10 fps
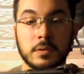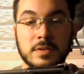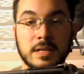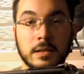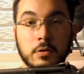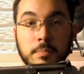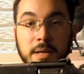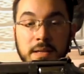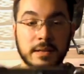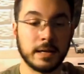See a little
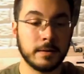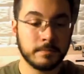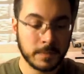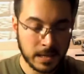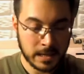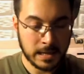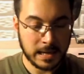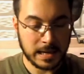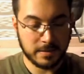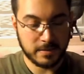pin there.
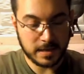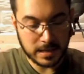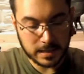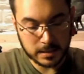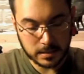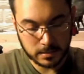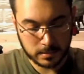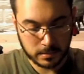And then